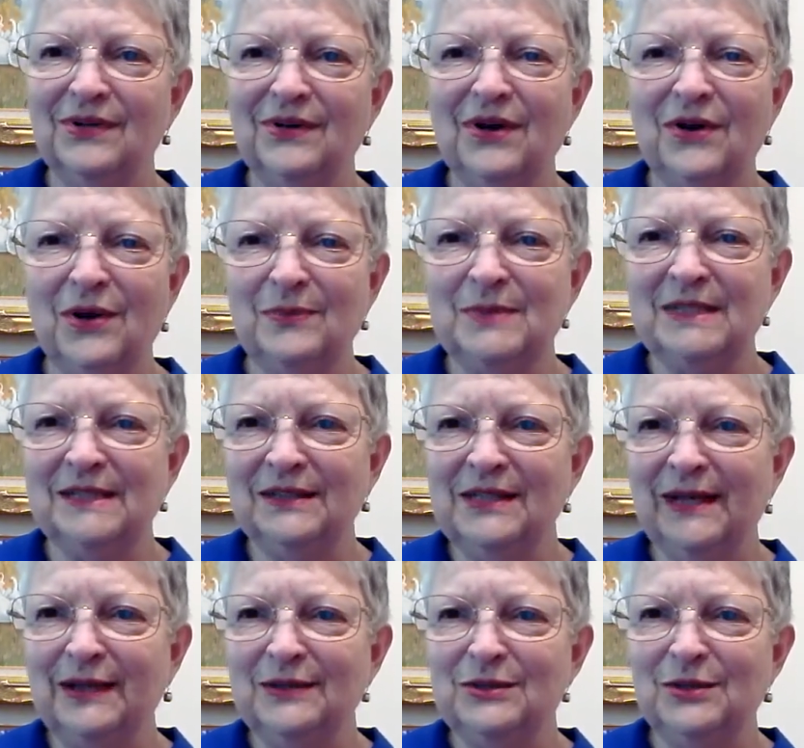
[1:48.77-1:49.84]
arms and
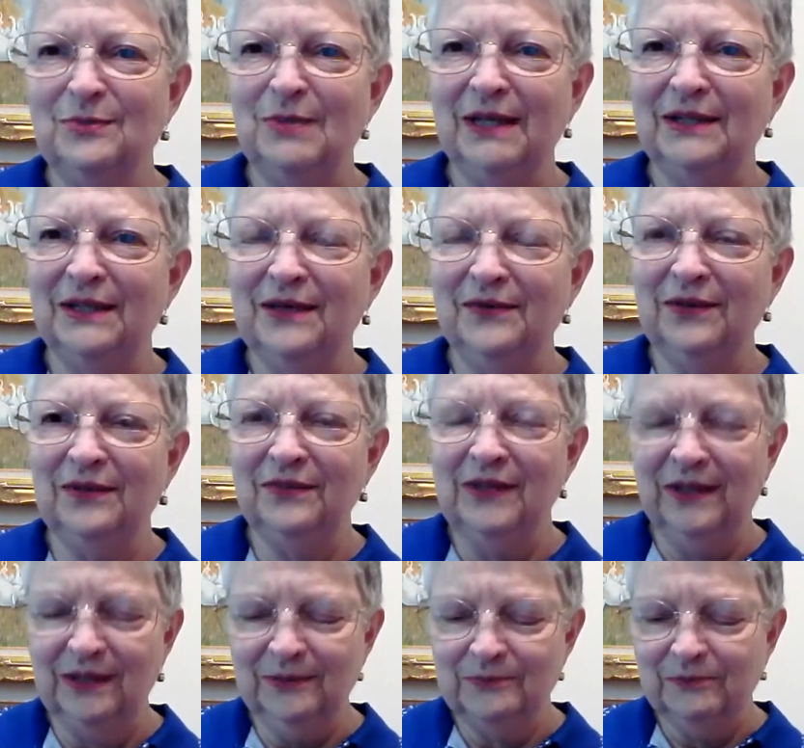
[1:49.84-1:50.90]
legs are bent and
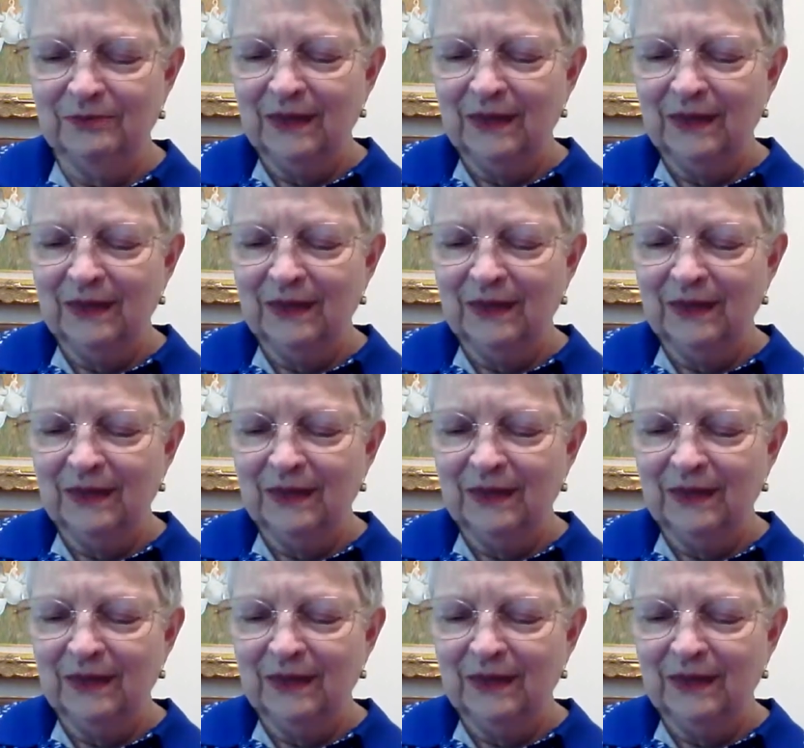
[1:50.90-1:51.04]
everything.